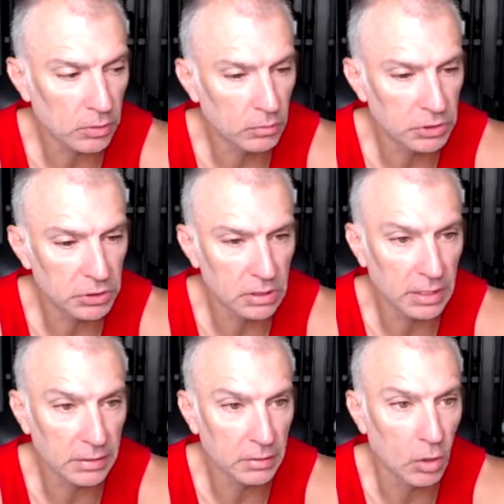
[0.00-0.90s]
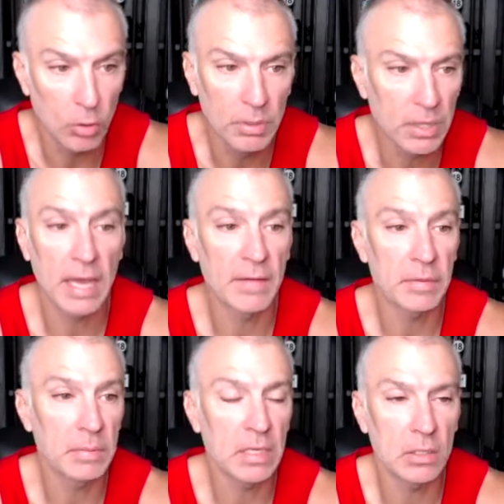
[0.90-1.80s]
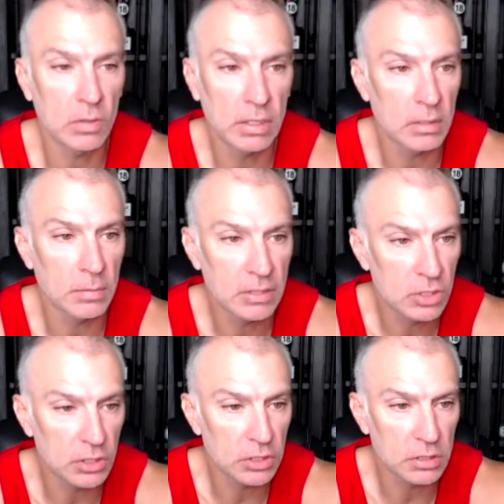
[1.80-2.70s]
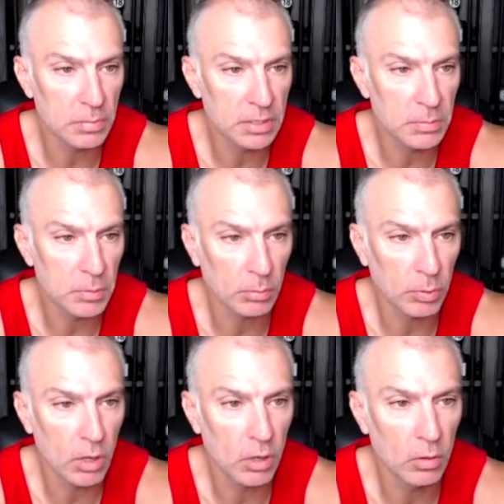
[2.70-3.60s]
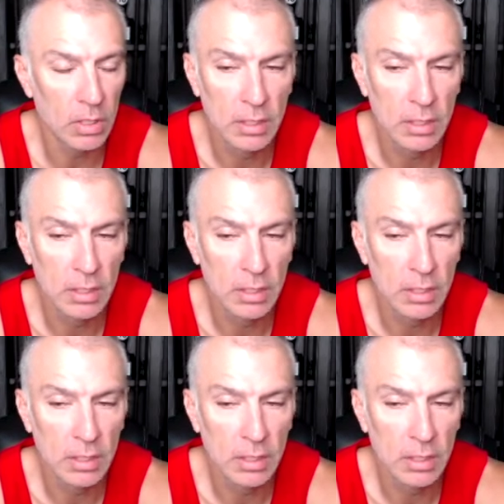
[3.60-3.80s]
which is like the home of the IFBB, and you get the best judges, the Pittsburgh Pro,